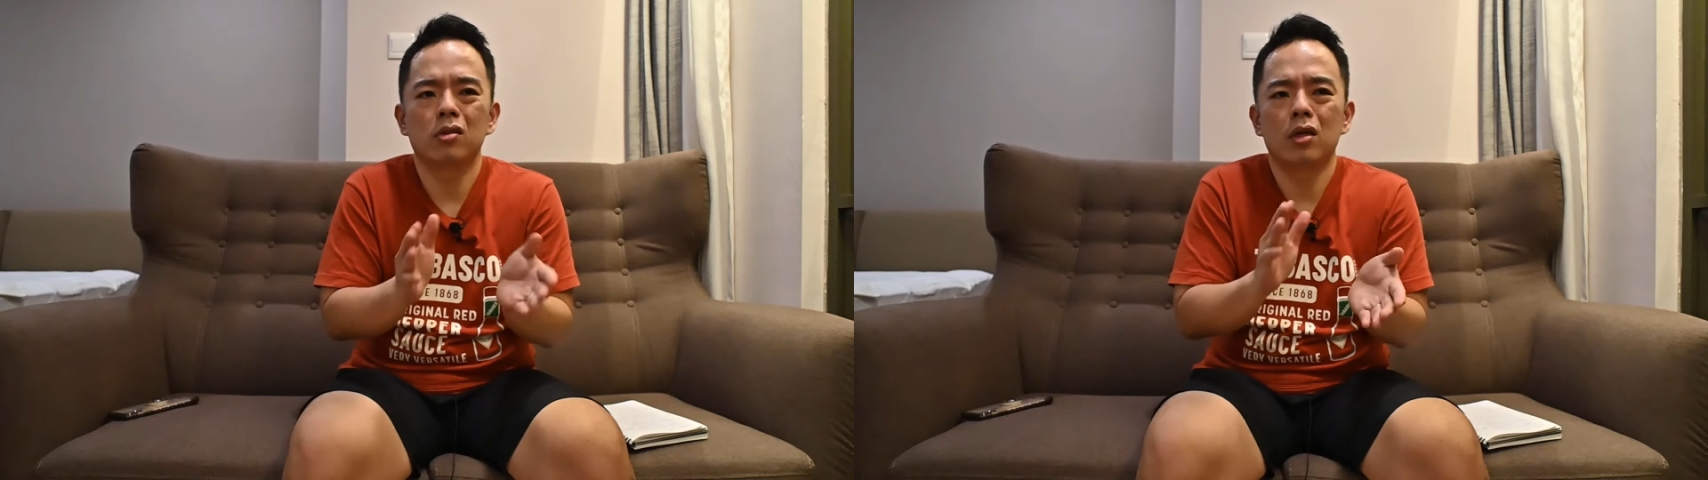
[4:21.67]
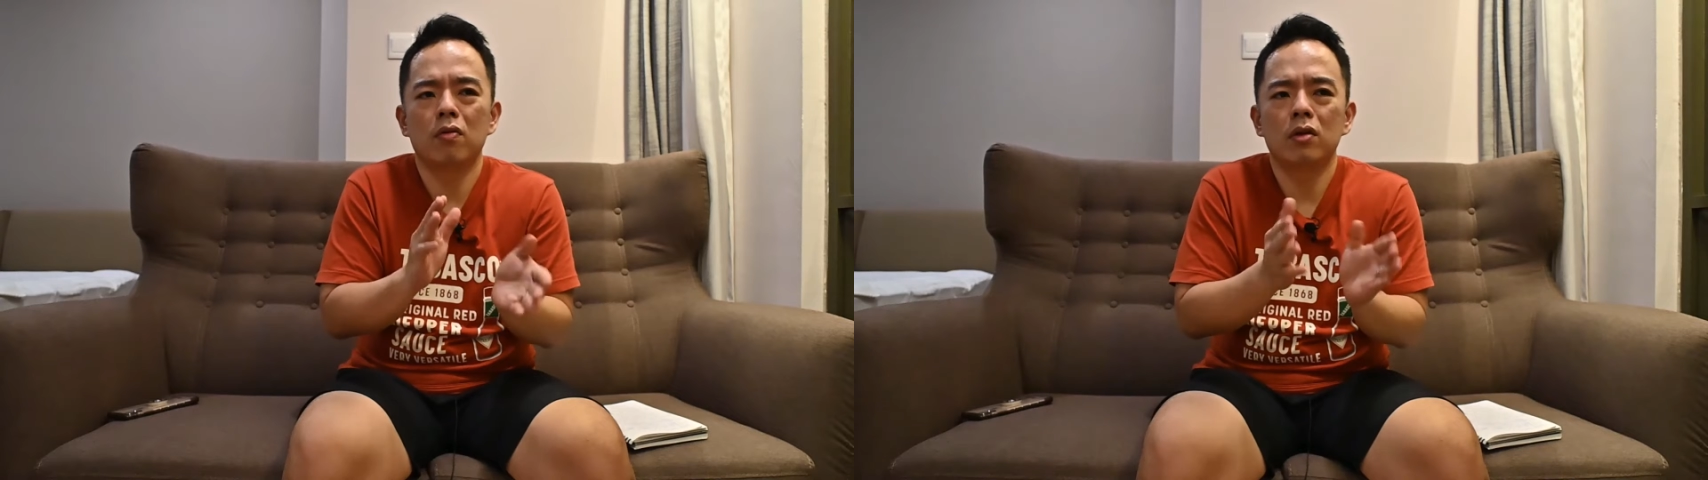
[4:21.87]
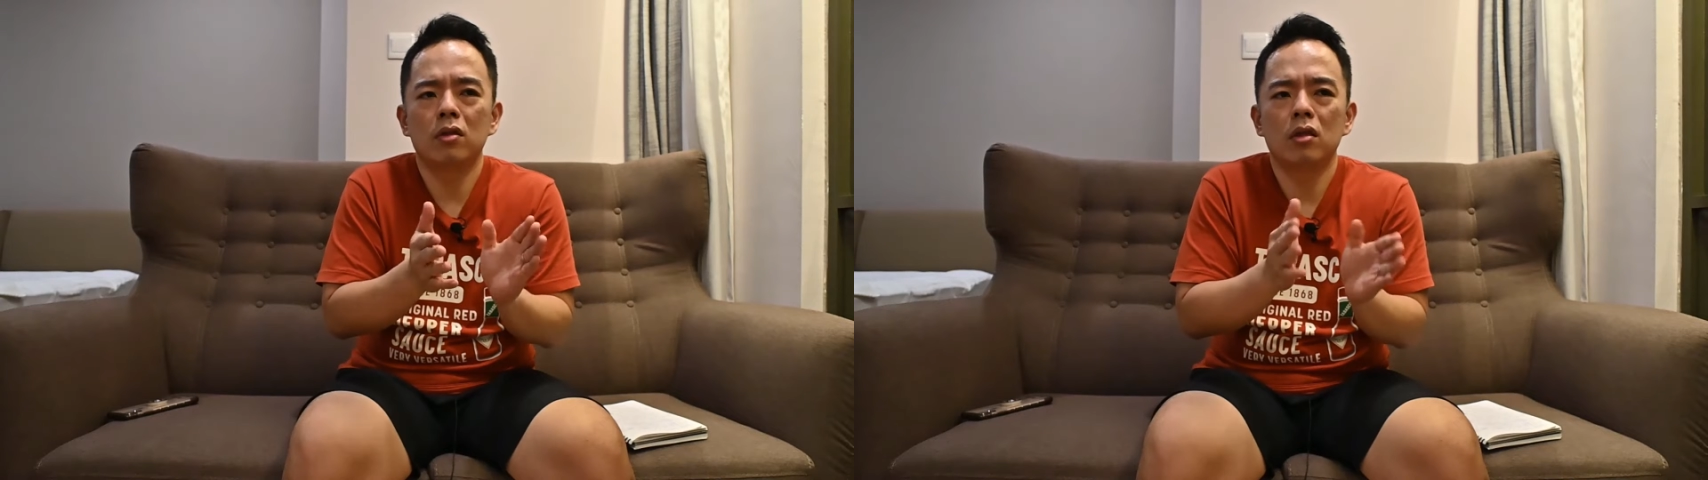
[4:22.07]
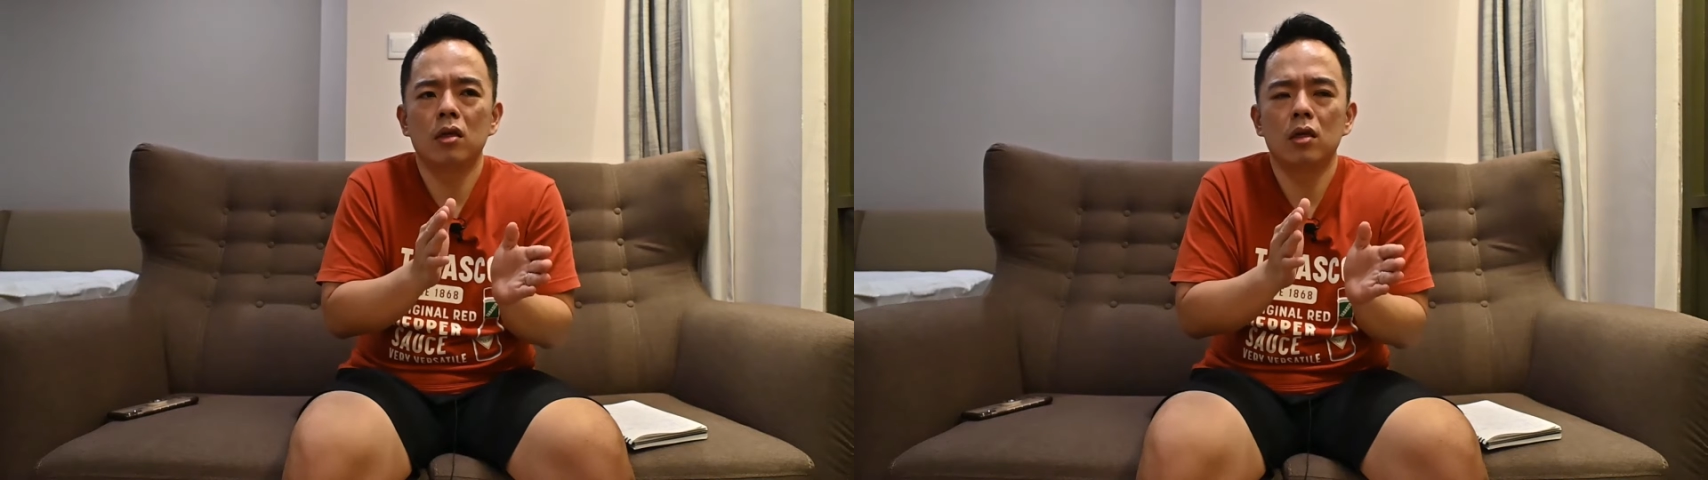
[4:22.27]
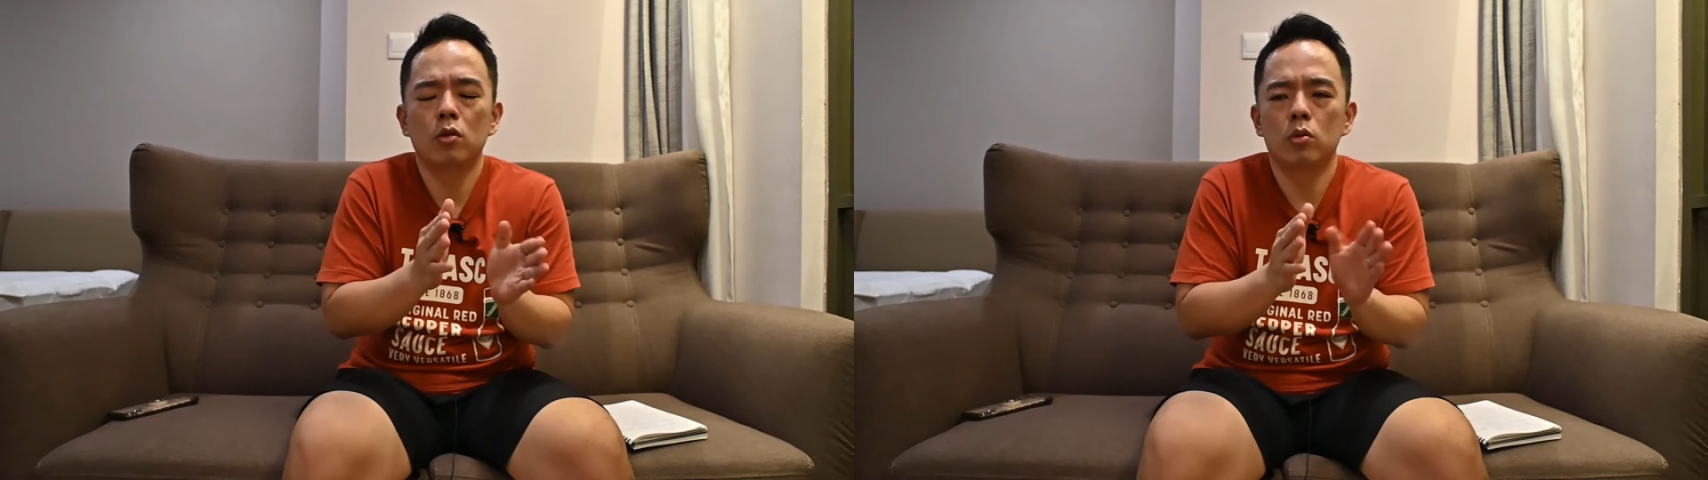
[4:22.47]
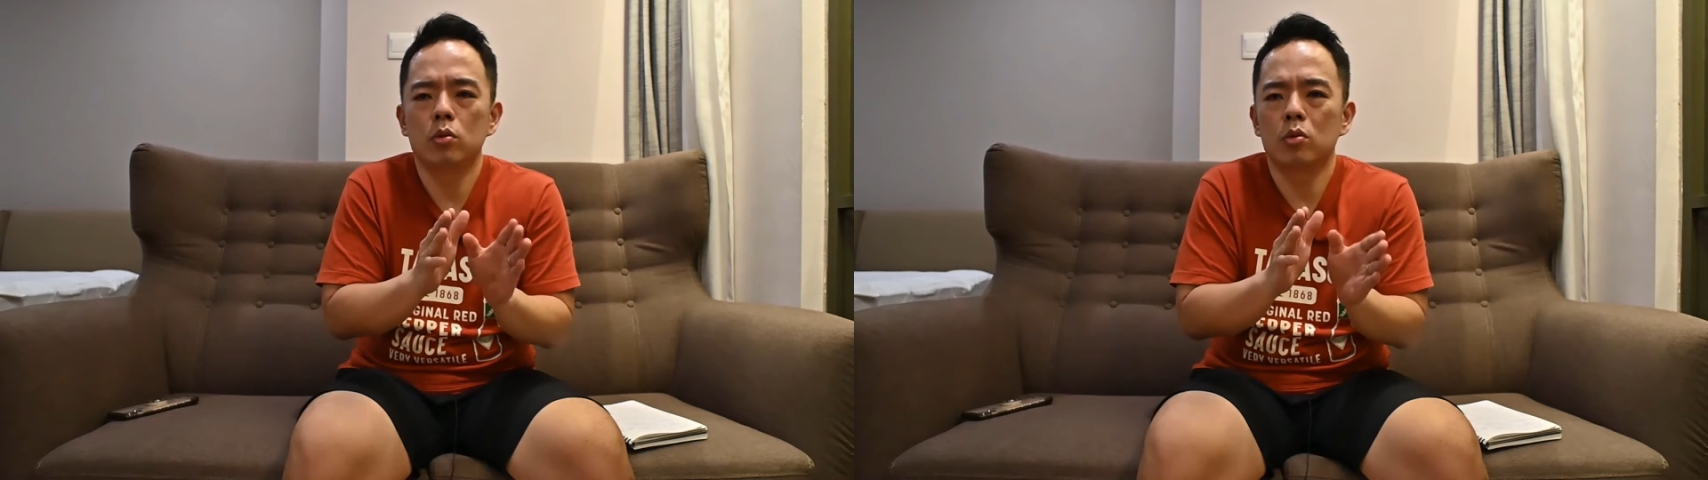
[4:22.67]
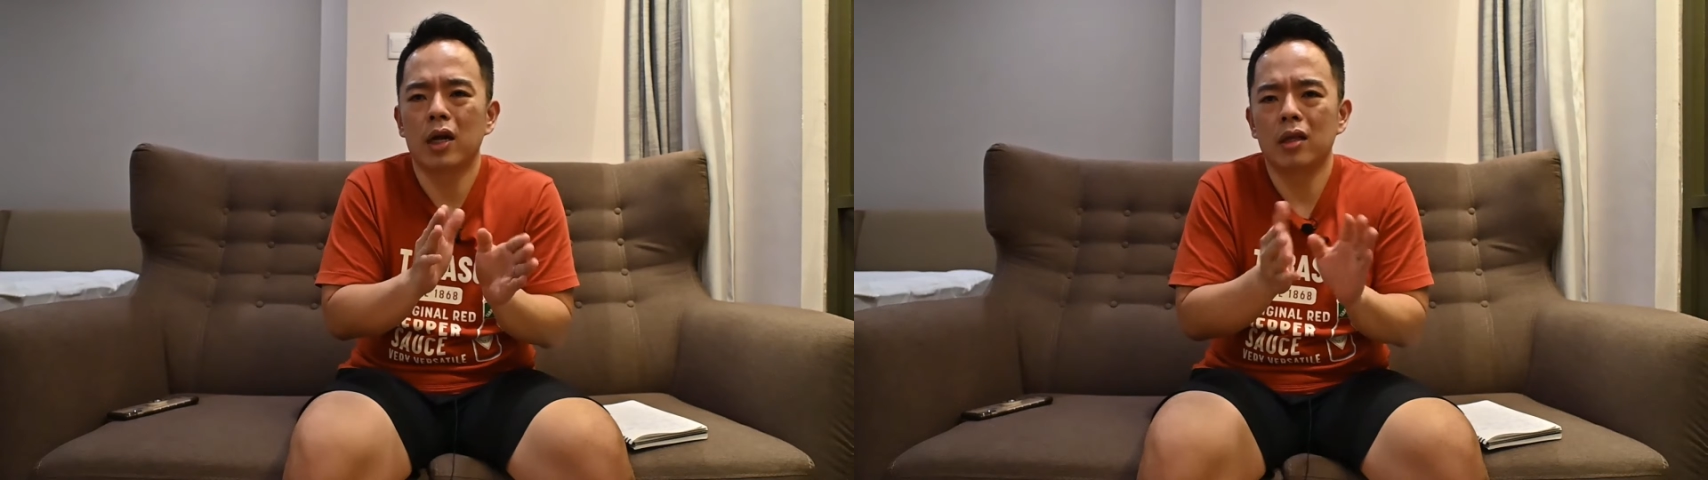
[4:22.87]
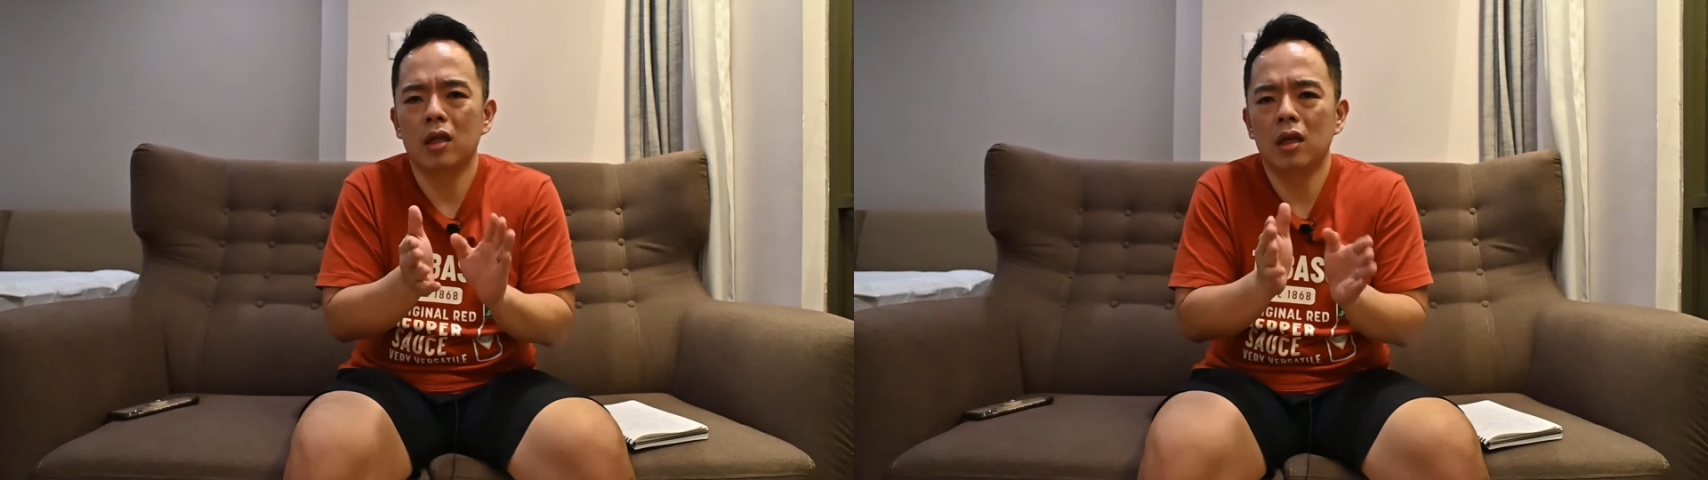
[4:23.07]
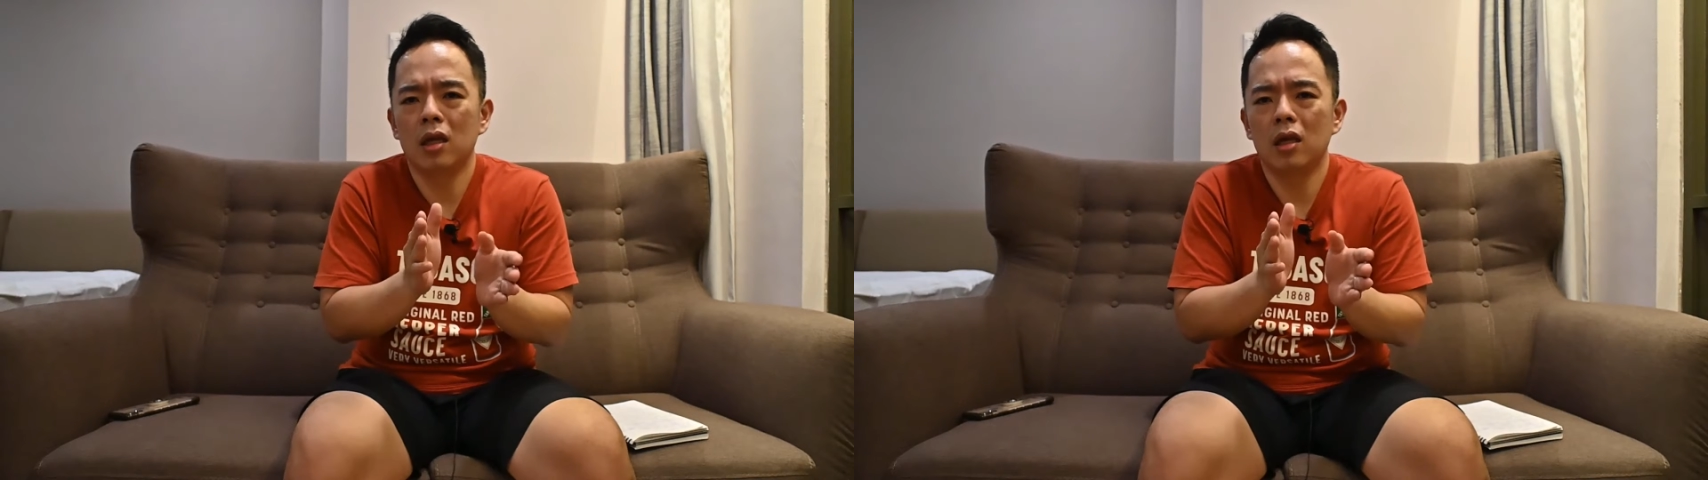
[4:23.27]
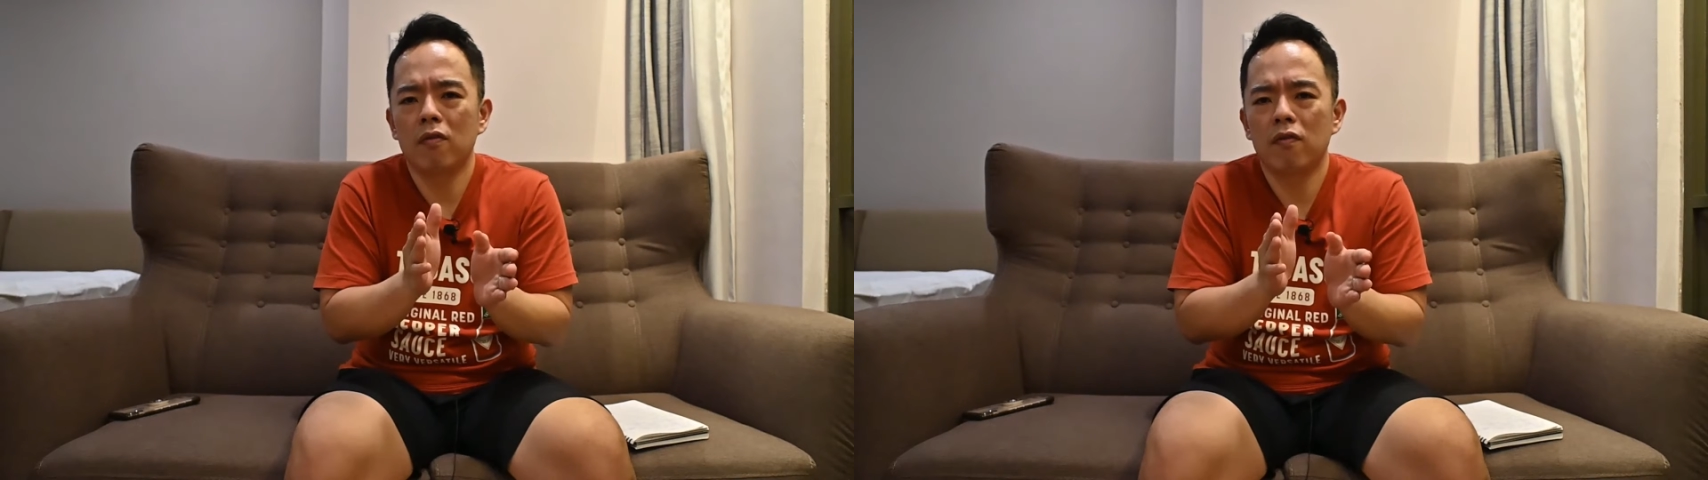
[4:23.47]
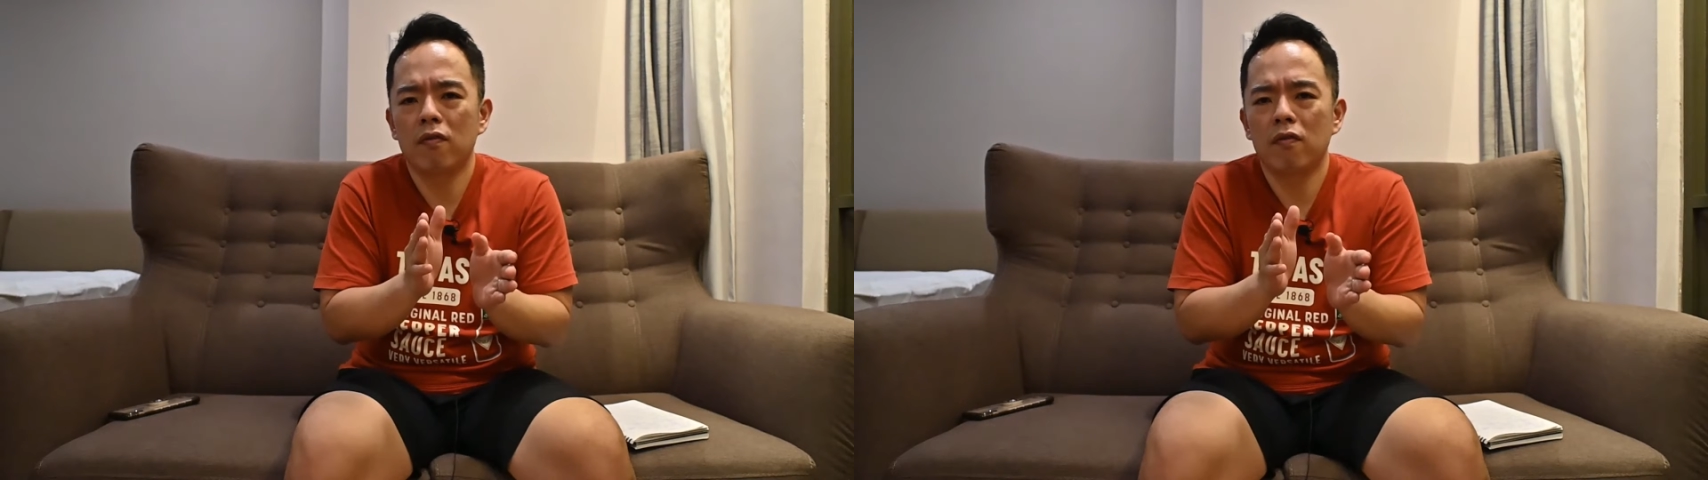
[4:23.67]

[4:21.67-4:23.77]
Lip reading: 70 to 80%,